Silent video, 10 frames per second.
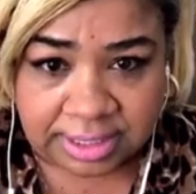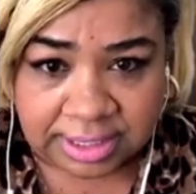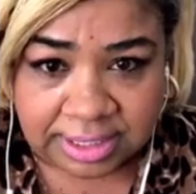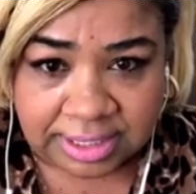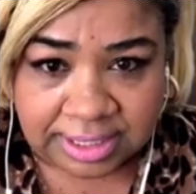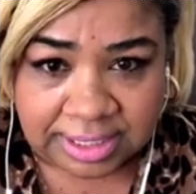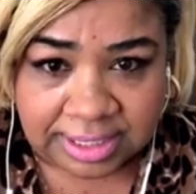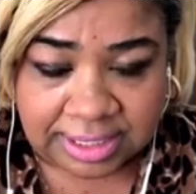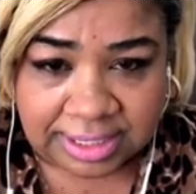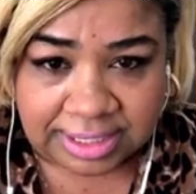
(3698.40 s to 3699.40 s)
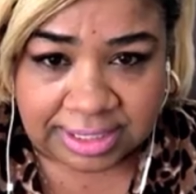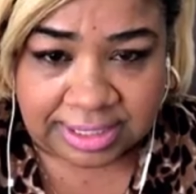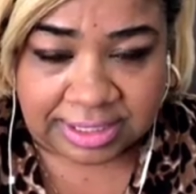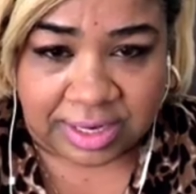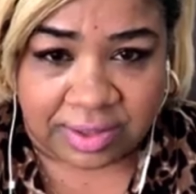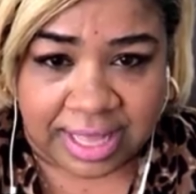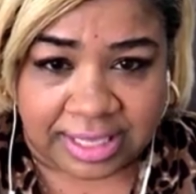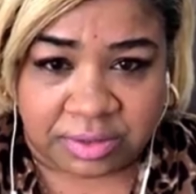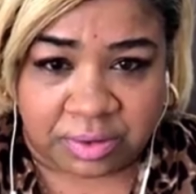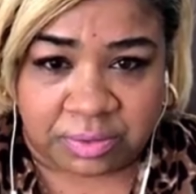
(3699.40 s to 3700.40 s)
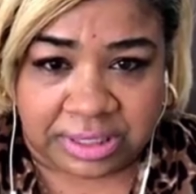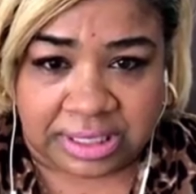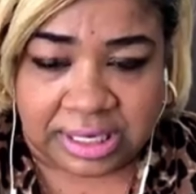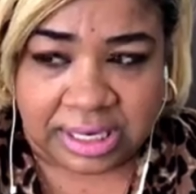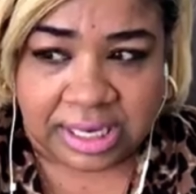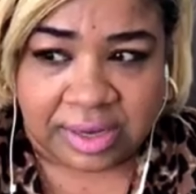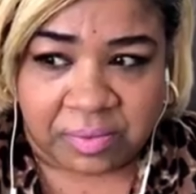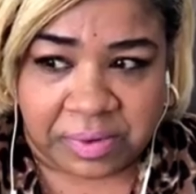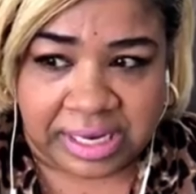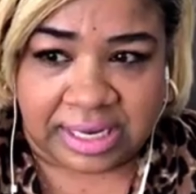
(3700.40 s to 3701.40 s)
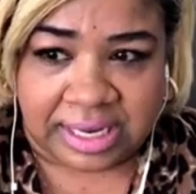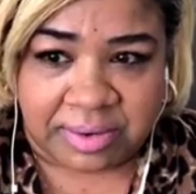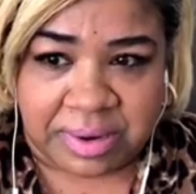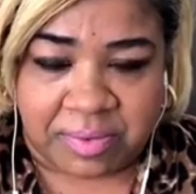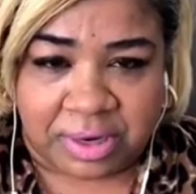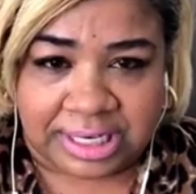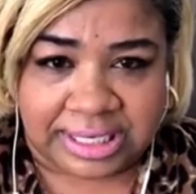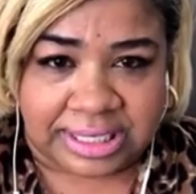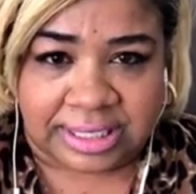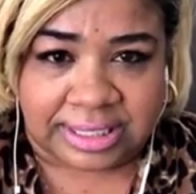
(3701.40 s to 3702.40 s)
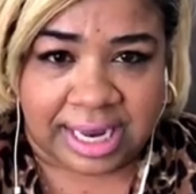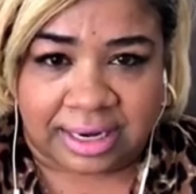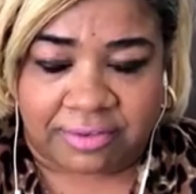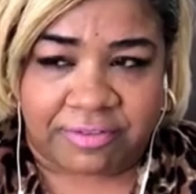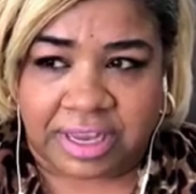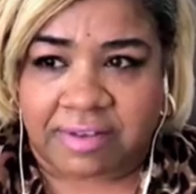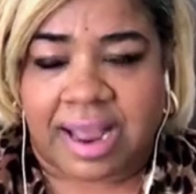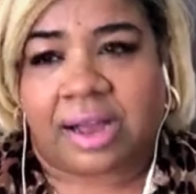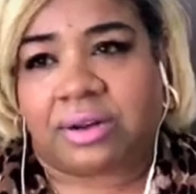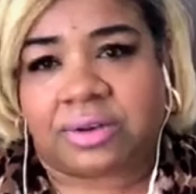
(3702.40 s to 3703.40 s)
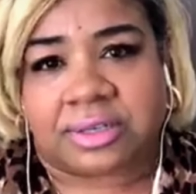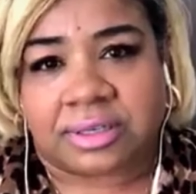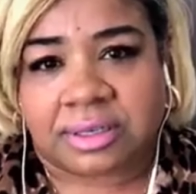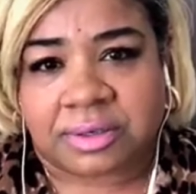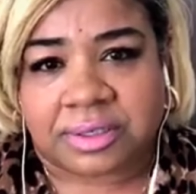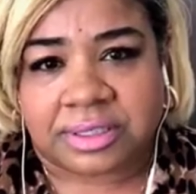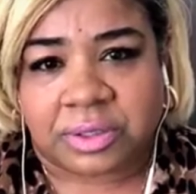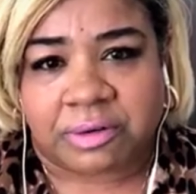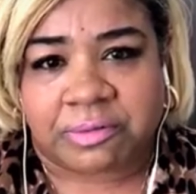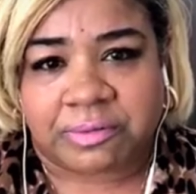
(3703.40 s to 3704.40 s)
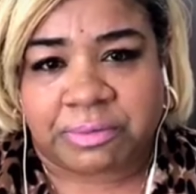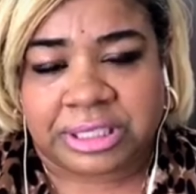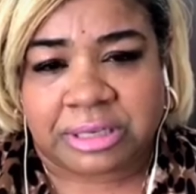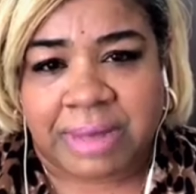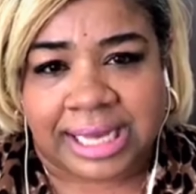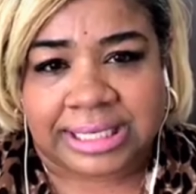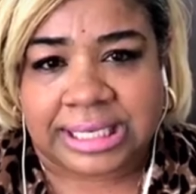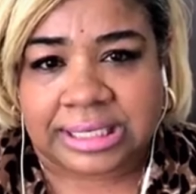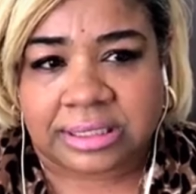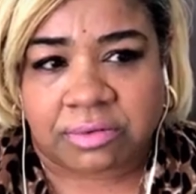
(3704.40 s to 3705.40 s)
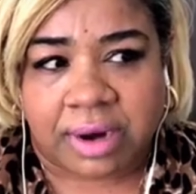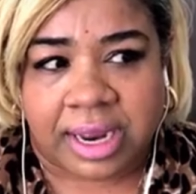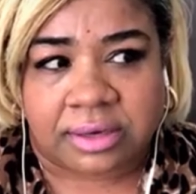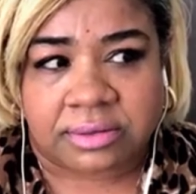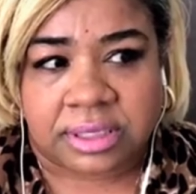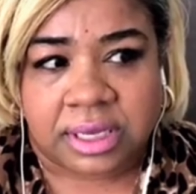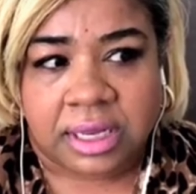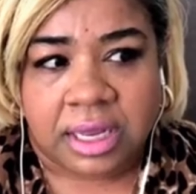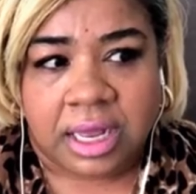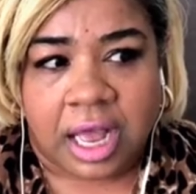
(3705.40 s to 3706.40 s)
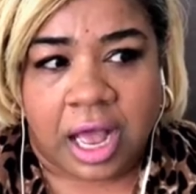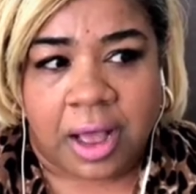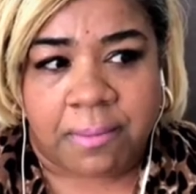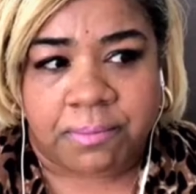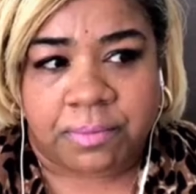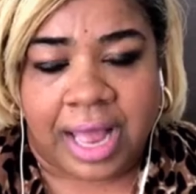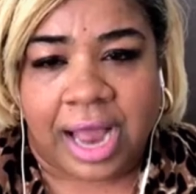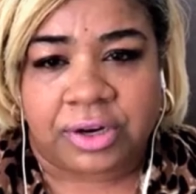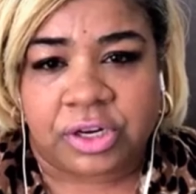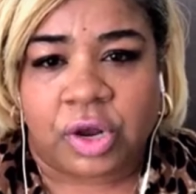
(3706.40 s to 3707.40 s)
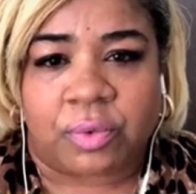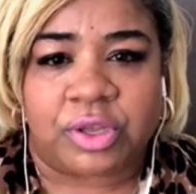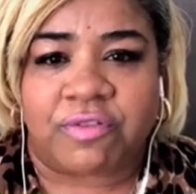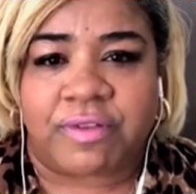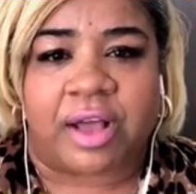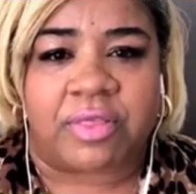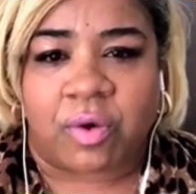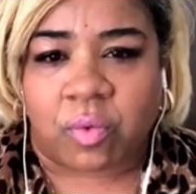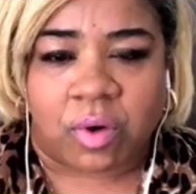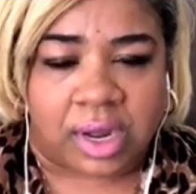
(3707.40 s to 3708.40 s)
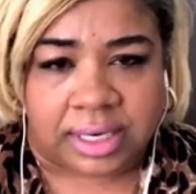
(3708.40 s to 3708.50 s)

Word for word: Hmm. So that's what we we we want need to kind of figure out or or sort of put some ideas around um, how do you know when you found the one?